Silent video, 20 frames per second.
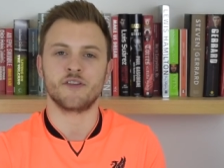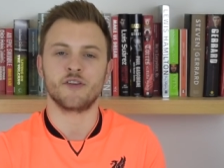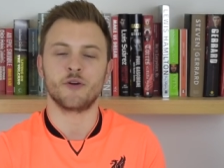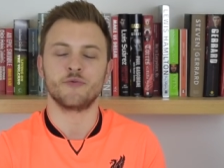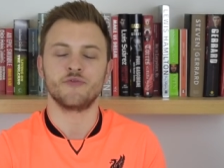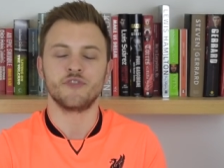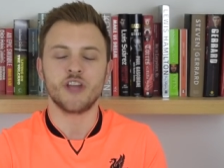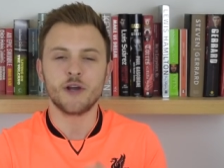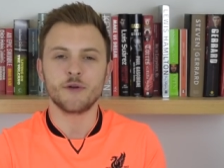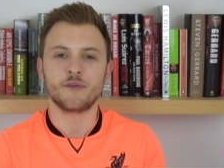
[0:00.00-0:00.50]
You'll
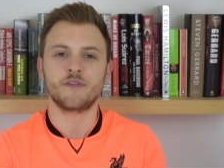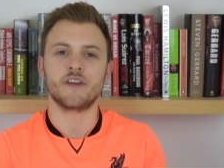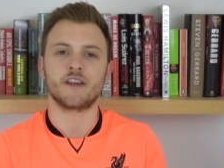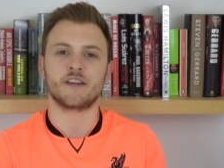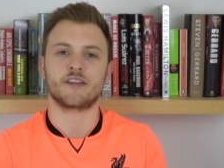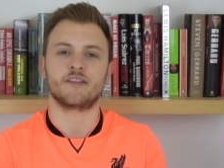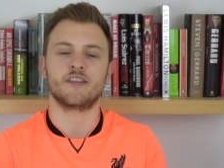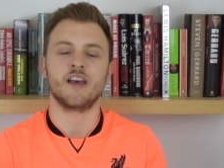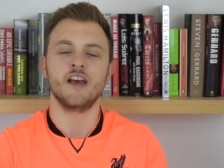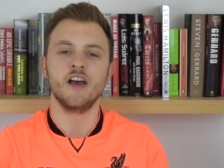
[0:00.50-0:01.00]

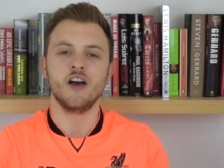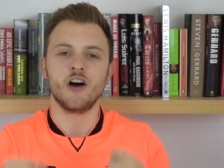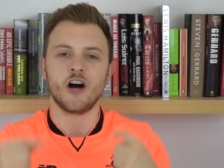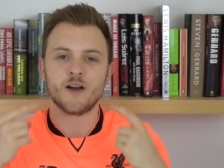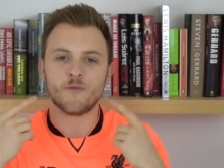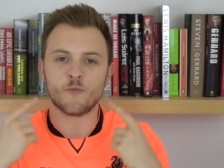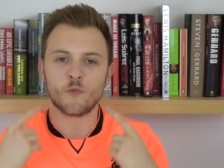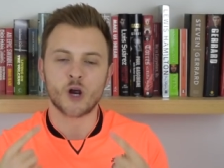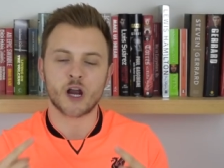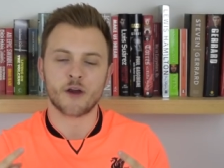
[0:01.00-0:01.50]
notice
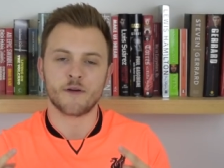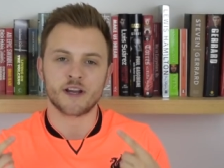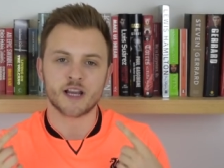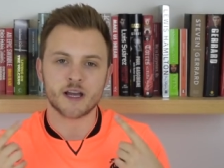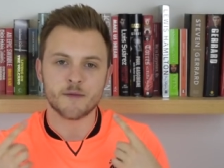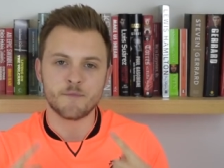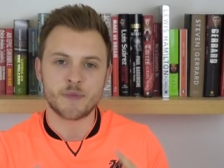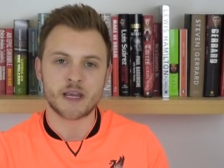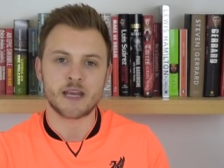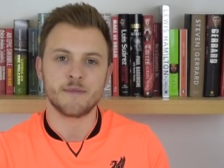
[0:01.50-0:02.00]
I'm wearing
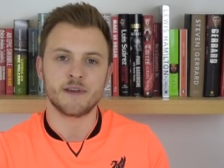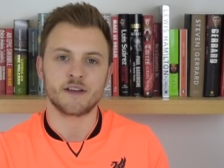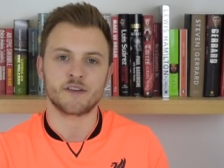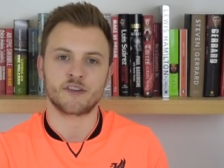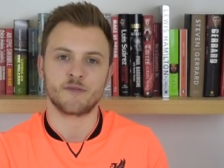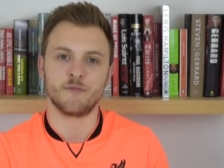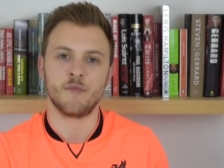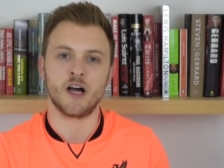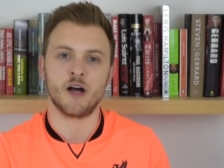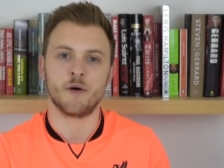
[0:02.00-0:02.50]
a beaming
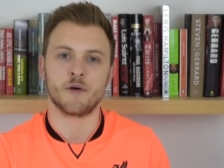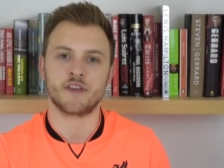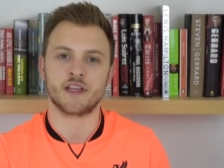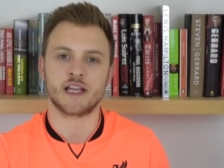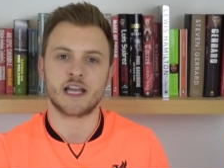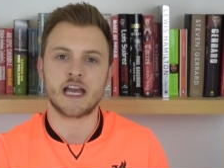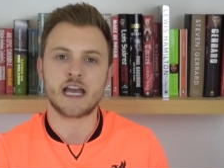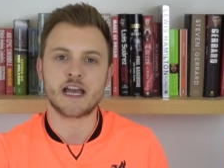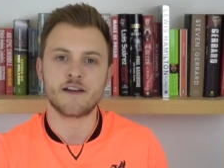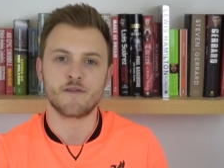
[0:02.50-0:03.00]
smile. I
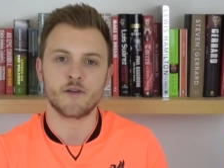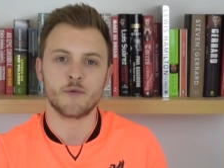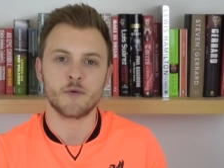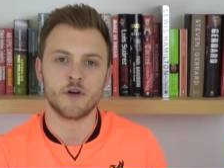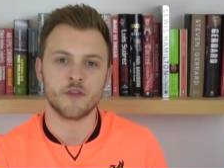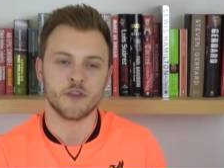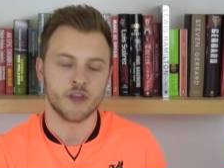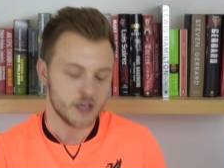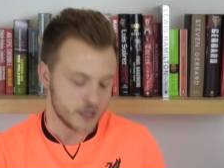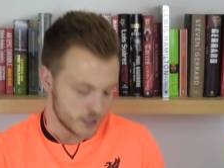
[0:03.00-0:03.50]
think
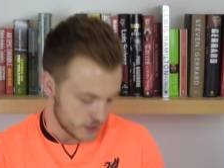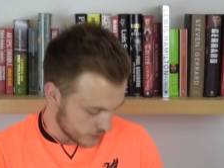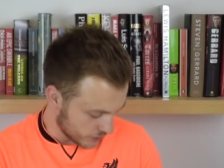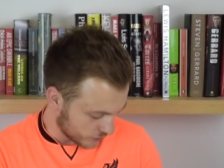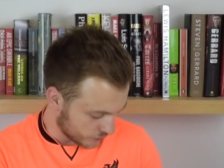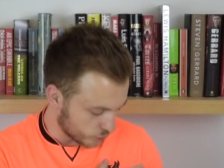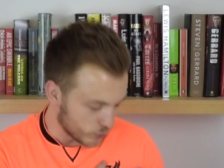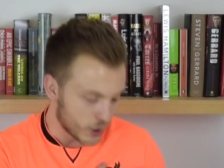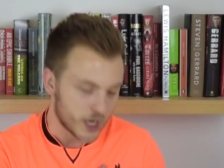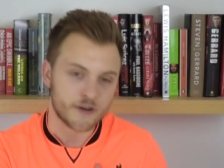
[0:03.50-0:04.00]
everyone
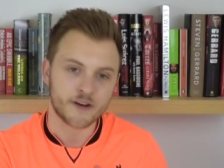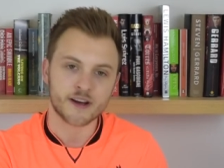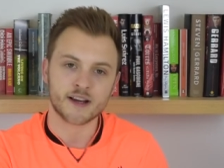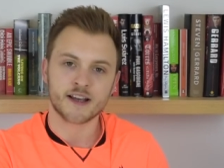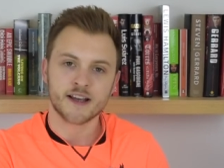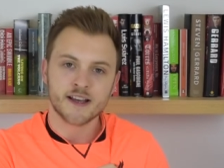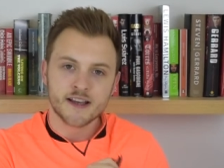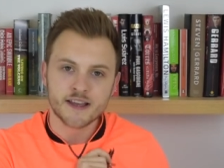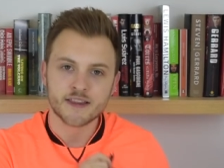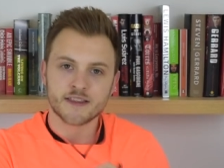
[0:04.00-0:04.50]
that's
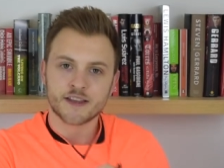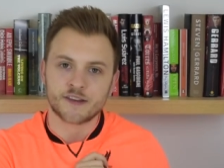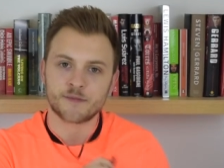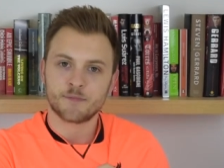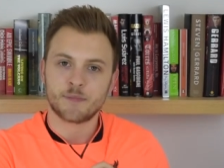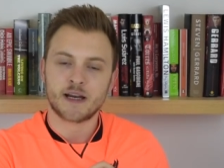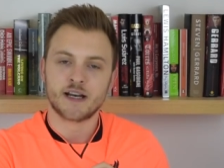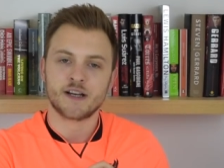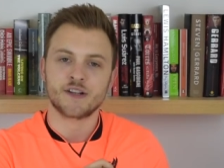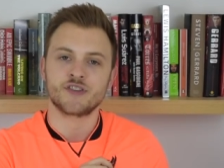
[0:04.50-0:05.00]
wearing this
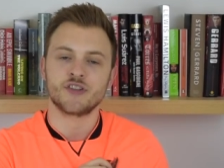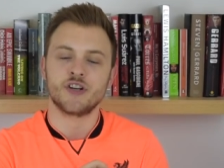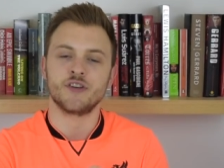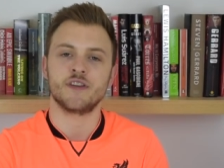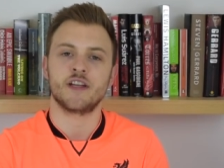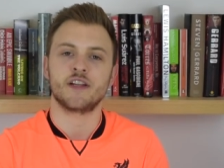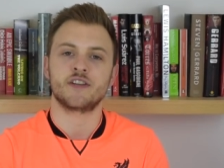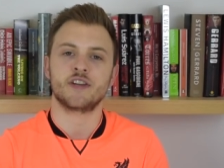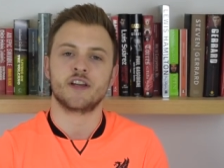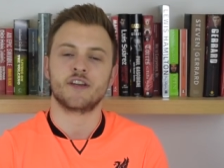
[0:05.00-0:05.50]
badge on
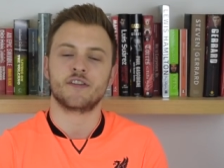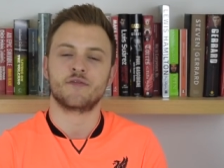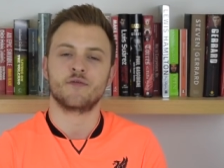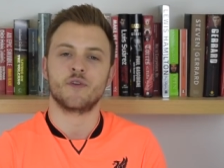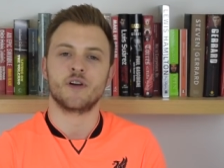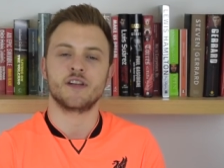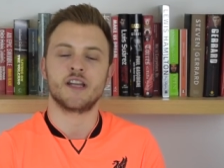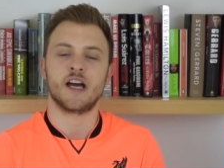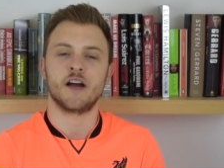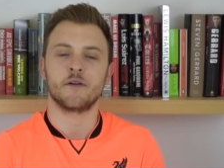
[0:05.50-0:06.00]
their chest
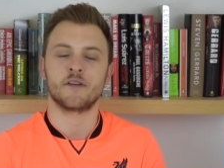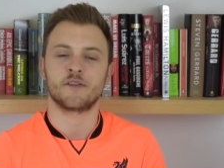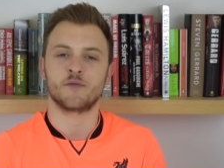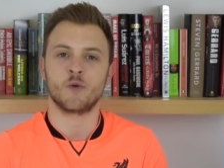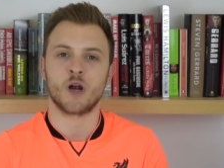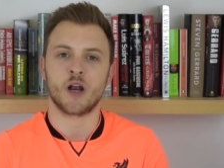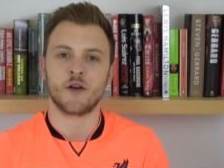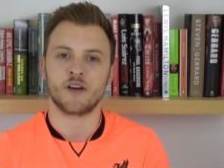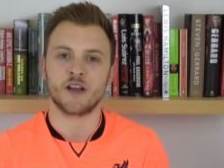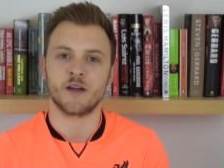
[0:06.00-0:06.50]
right now is
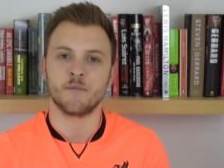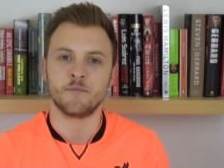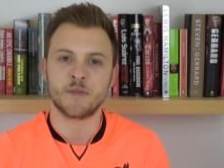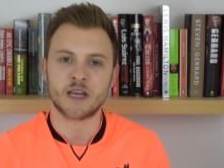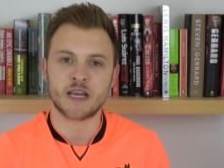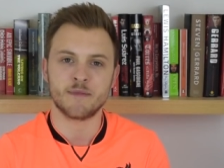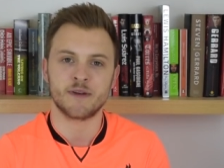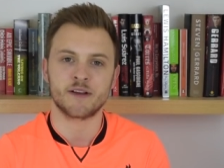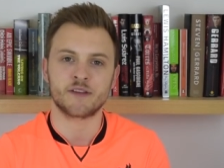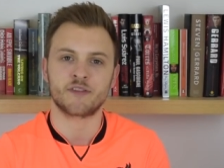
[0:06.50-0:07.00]
wearing a
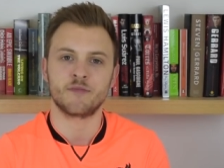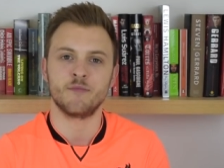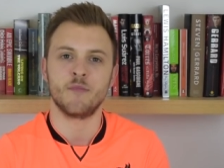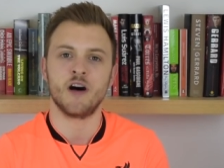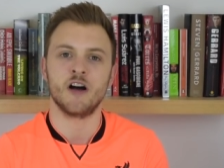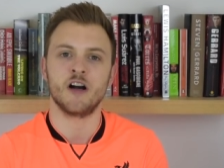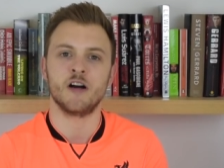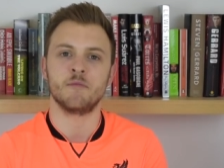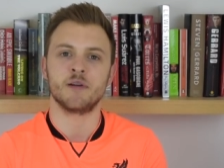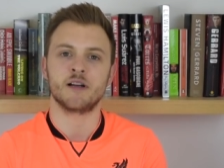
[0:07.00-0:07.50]
beaming
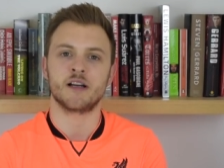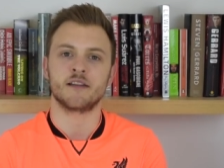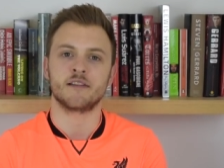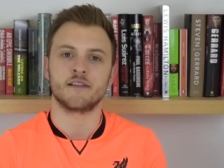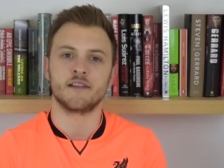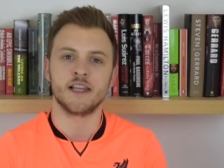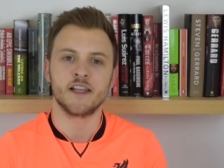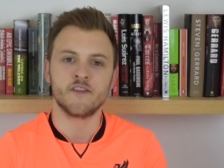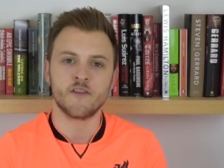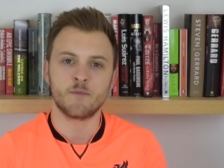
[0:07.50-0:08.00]
smile because
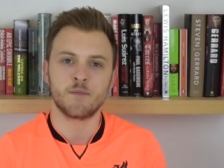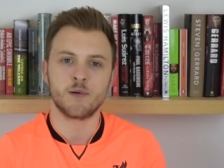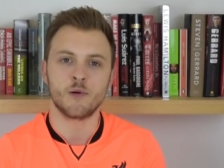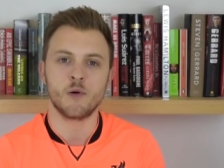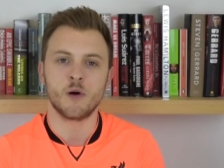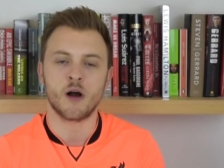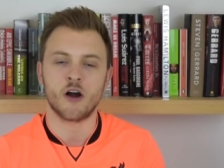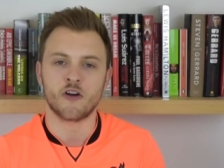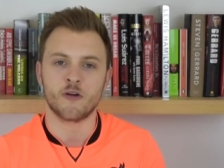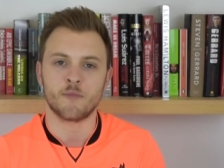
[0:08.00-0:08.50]

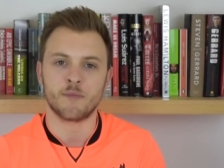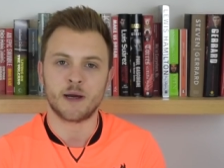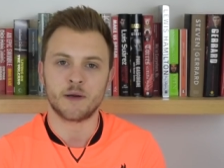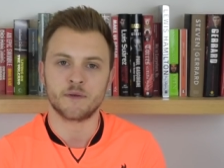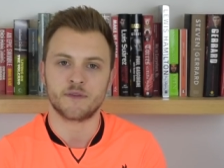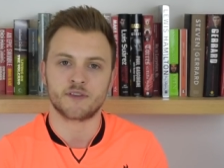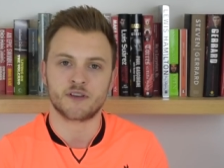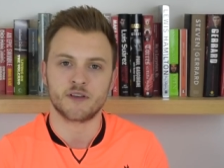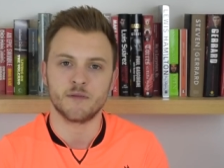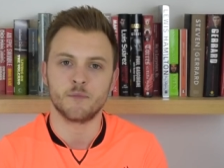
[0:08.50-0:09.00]
Liverpool are
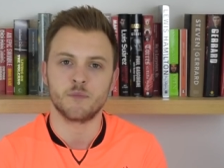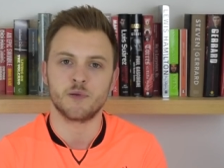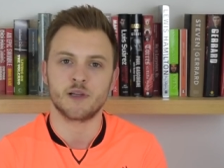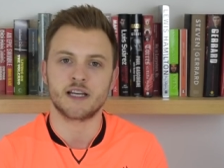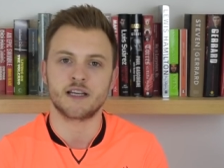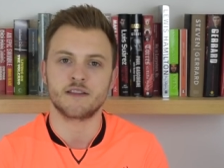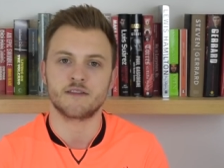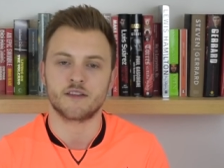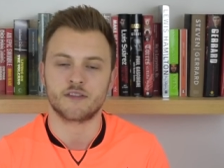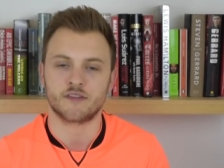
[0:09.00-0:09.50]
about to
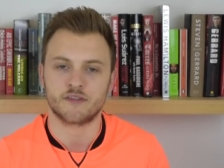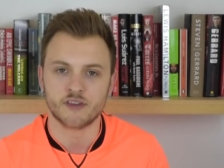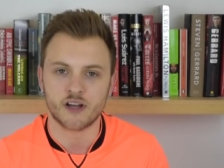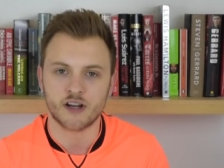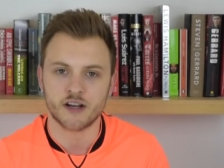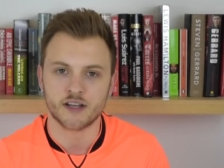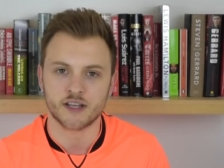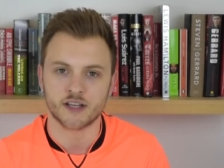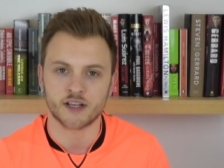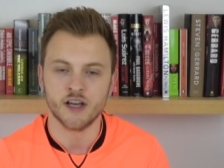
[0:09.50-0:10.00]
complete the
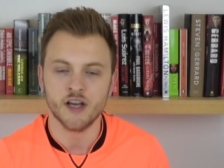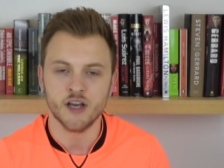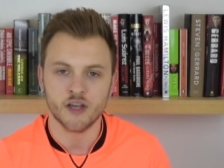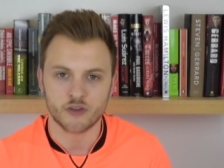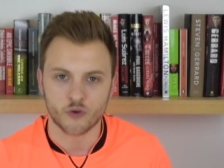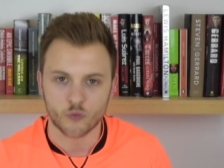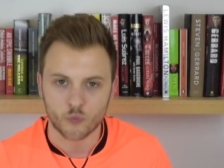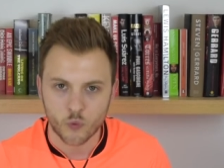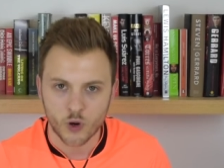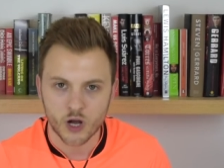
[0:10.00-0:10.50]
signing,
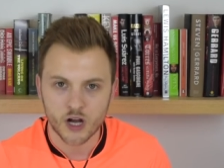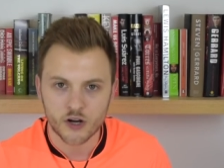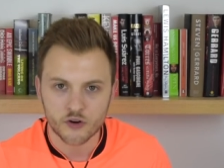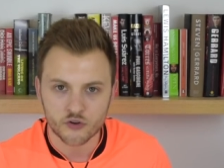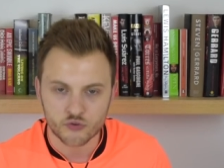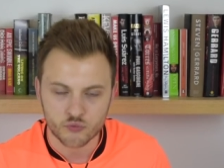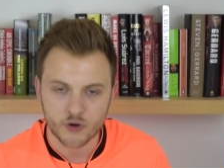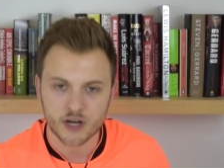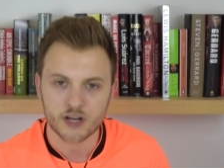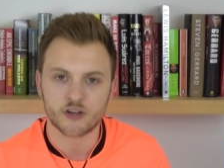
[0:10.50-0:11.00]
the
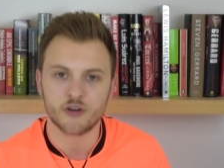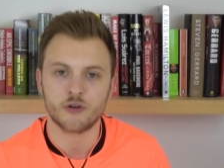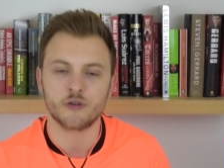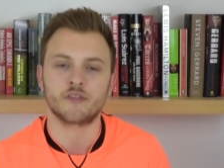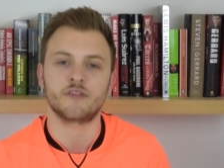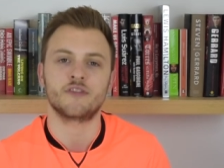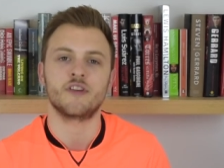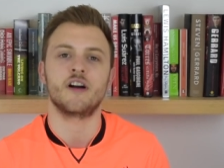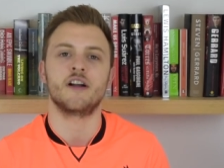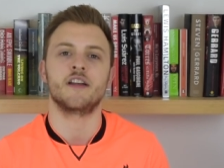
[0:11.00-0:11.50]
world record
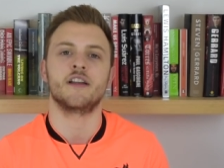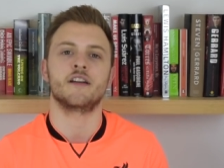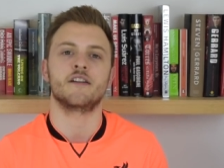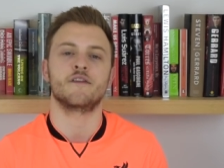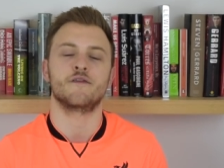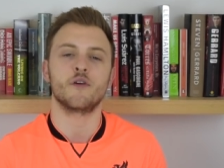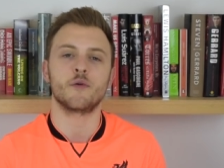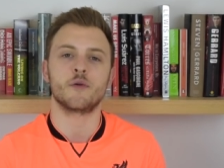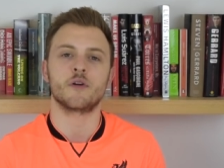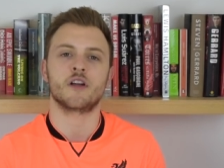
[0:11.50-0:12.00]
signing
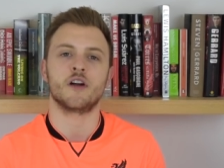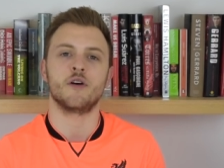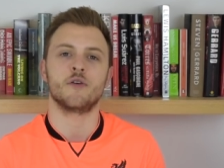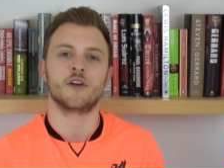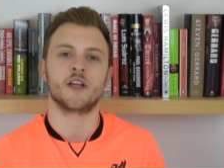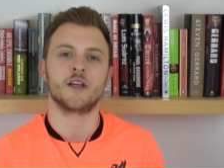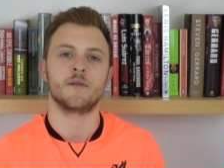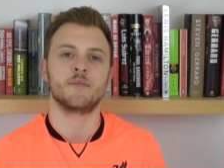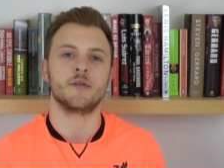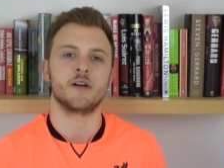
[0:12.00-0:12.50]
for a
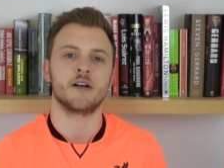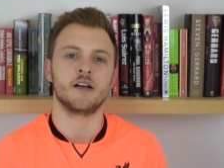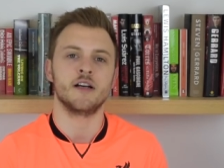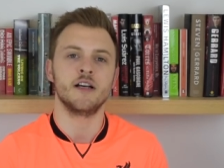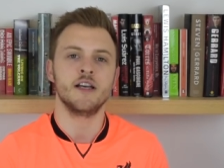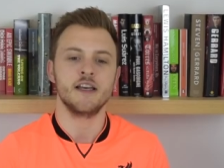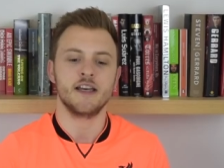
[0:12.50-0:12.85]
goalkeeper.